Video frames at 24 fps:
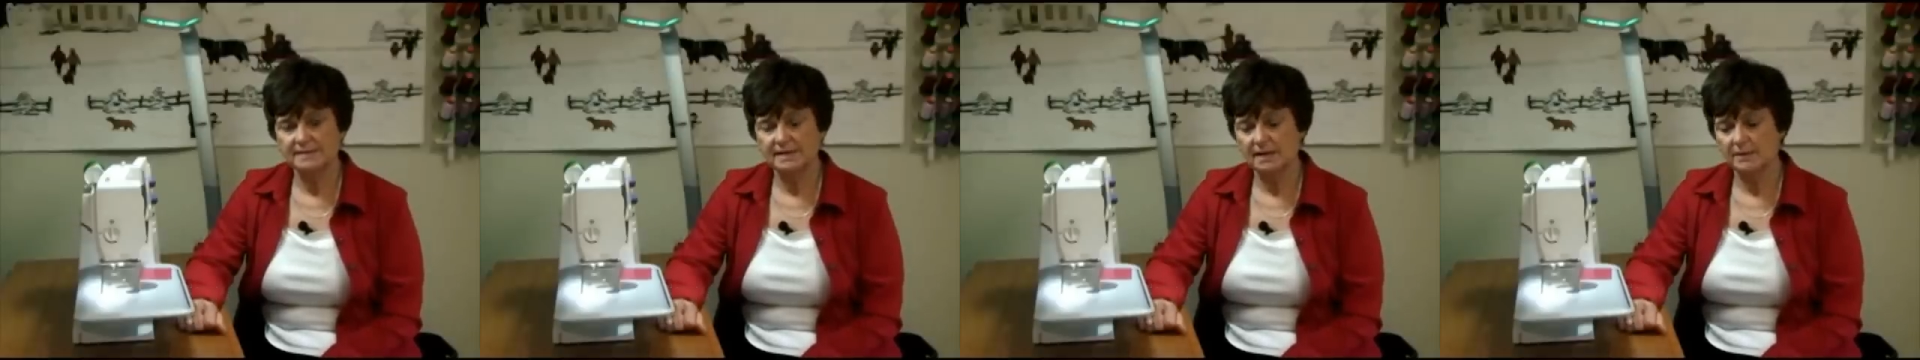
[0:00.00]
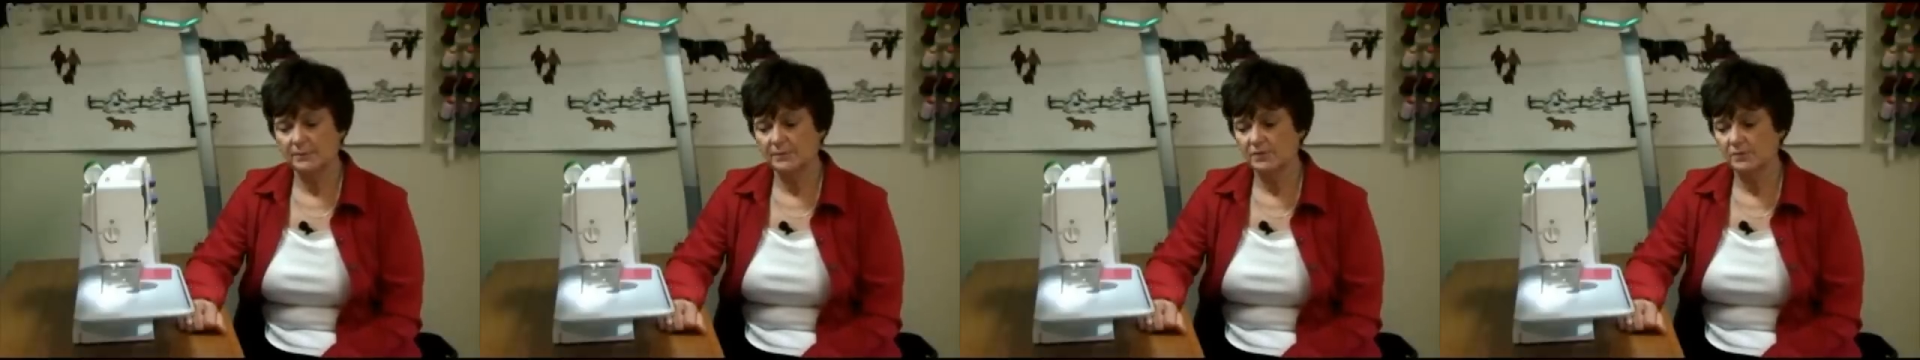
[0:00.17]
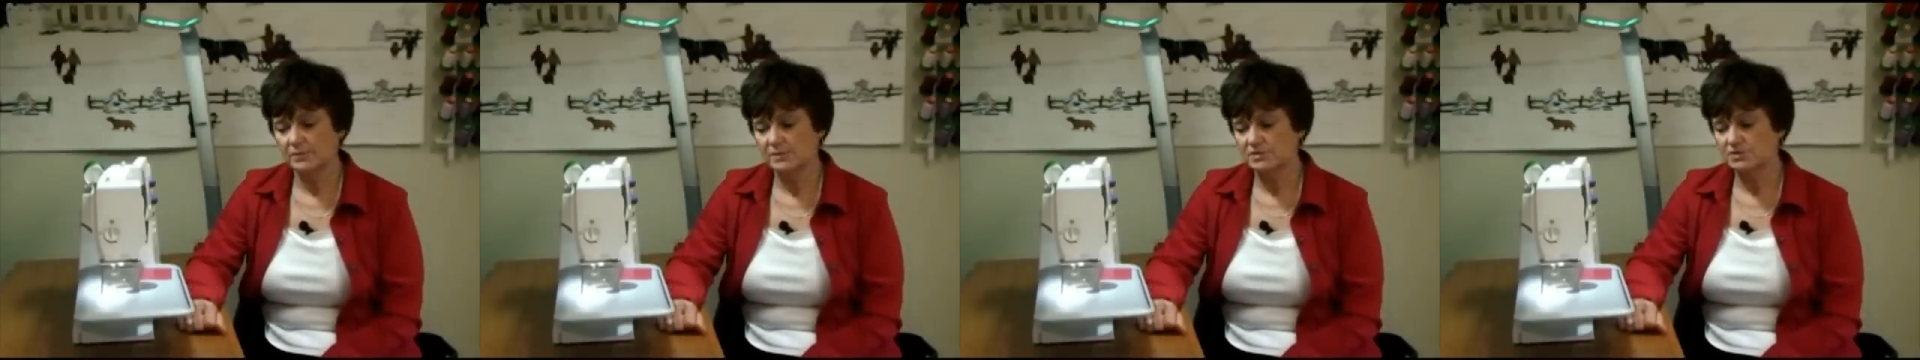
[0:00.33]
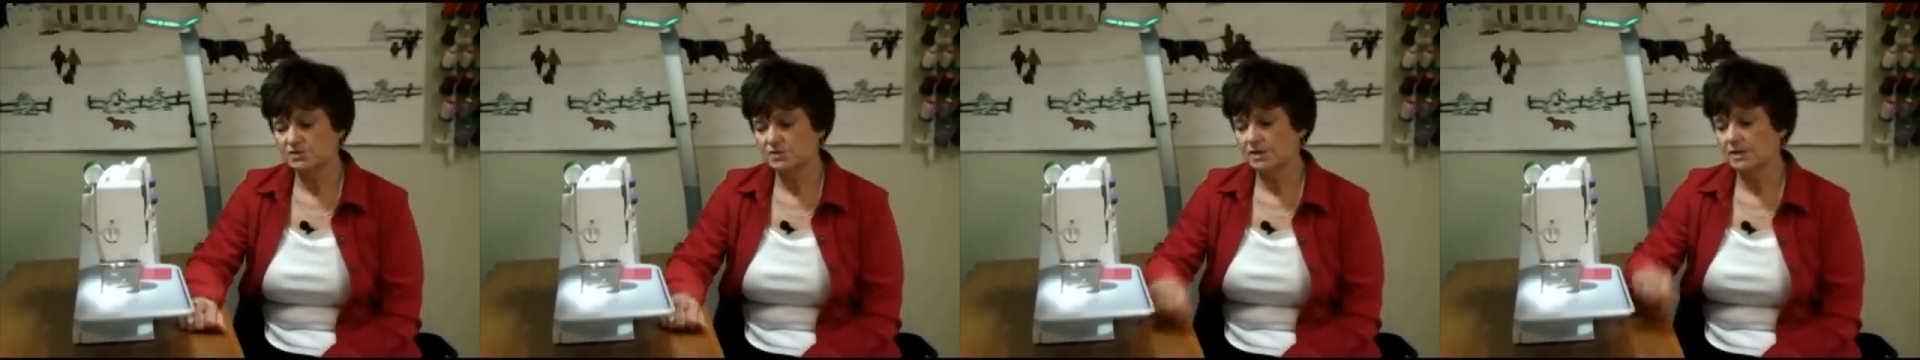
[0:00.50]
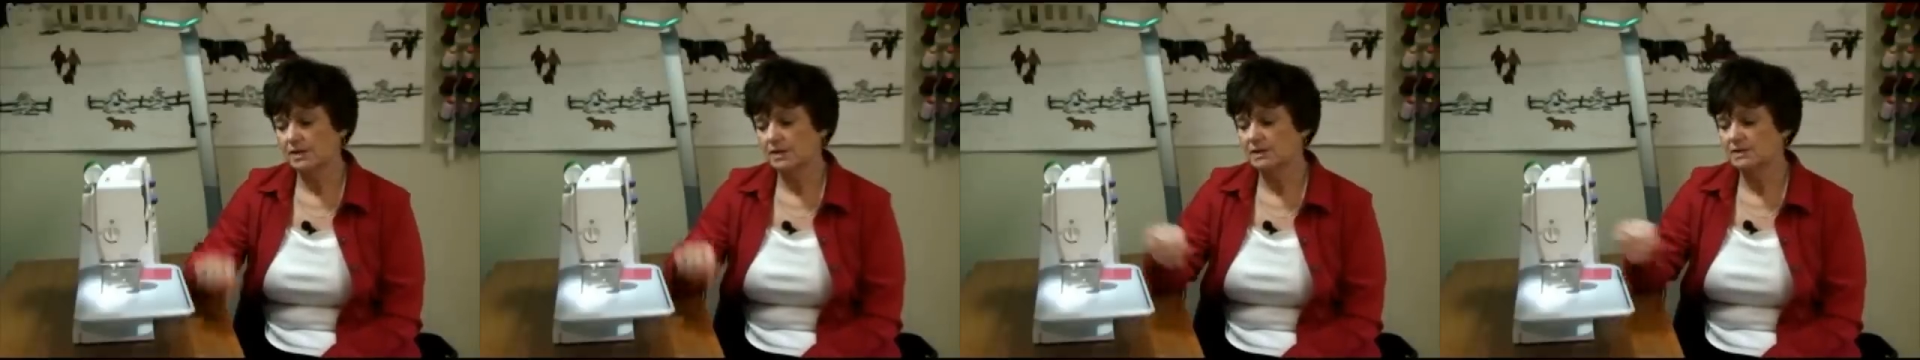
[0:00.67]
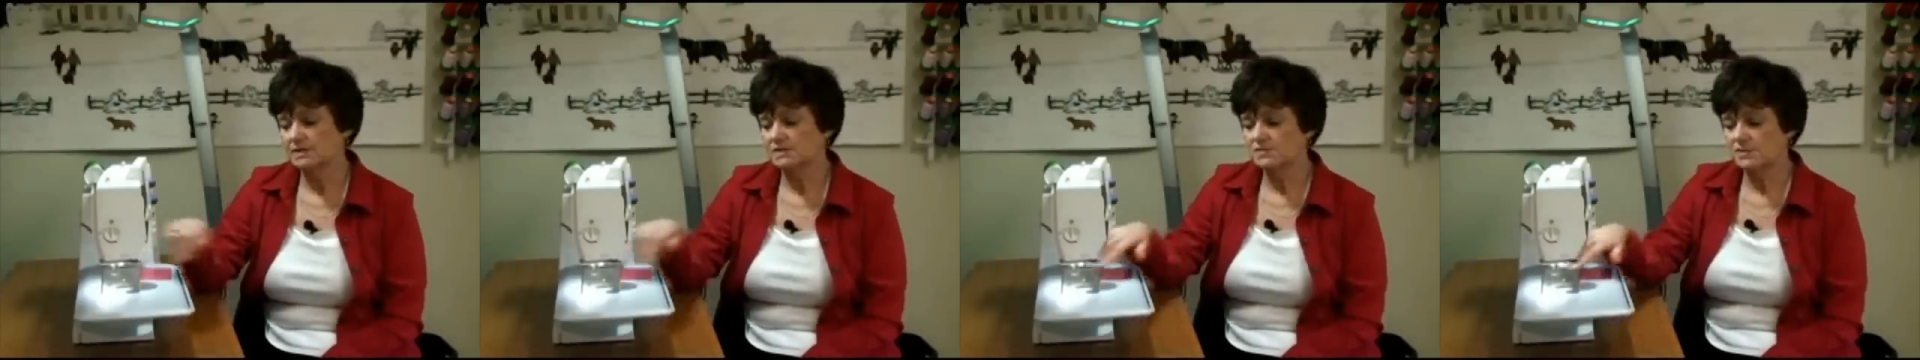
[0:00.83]
set up your
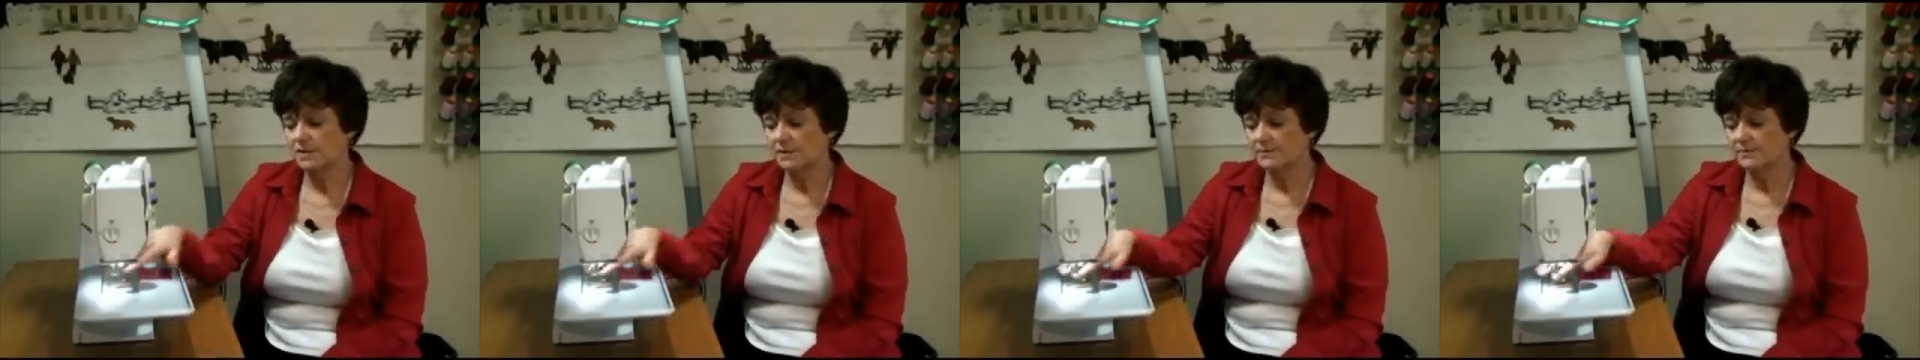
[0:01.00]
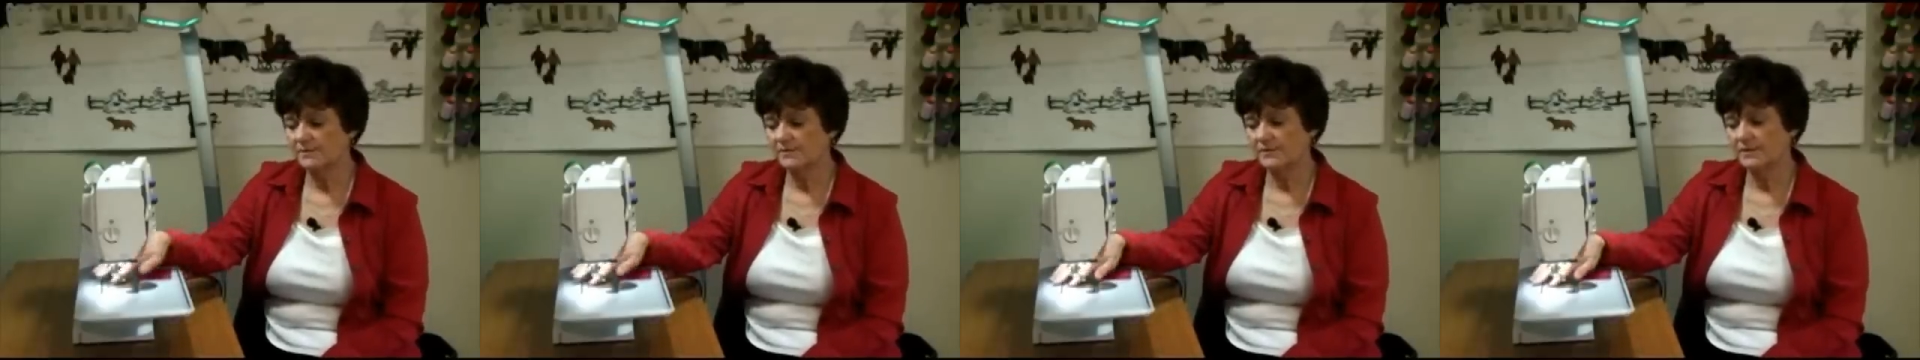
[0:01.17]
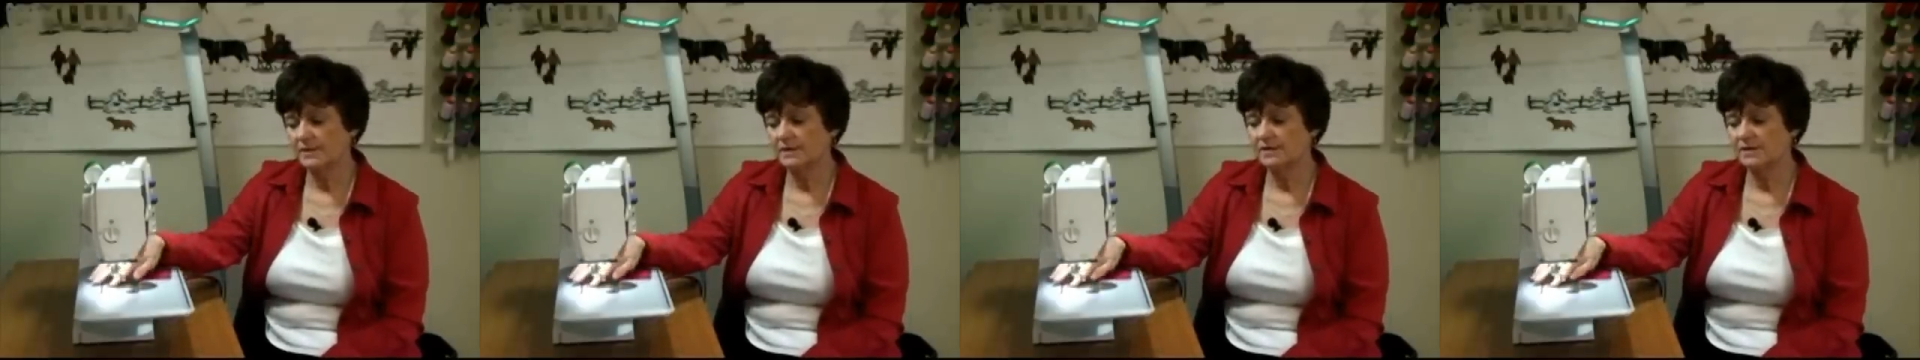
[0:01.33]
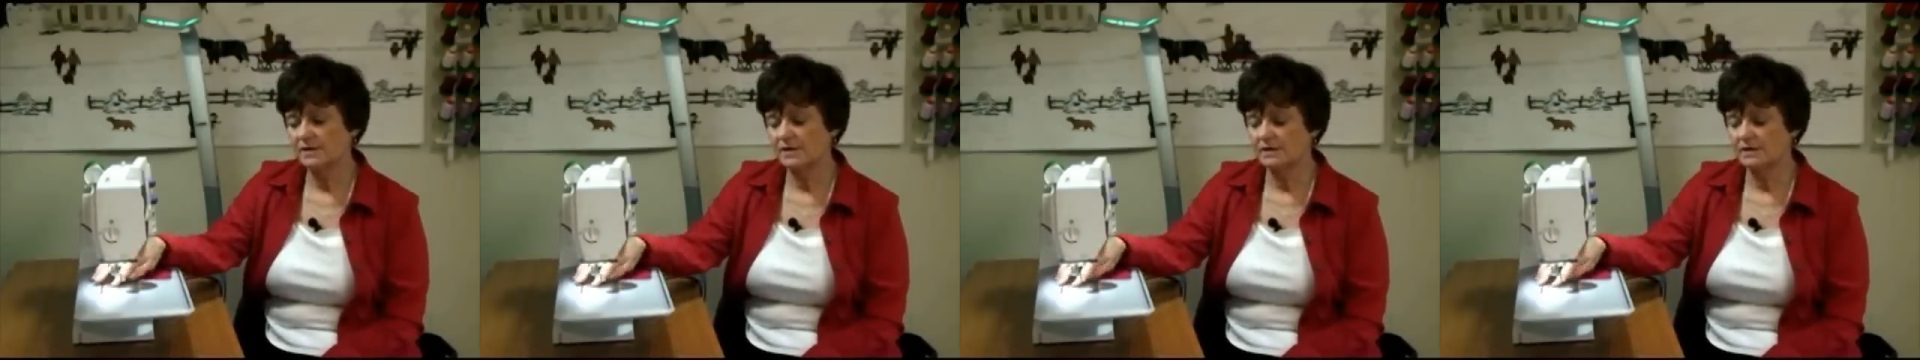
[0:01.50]
machine is drop the feed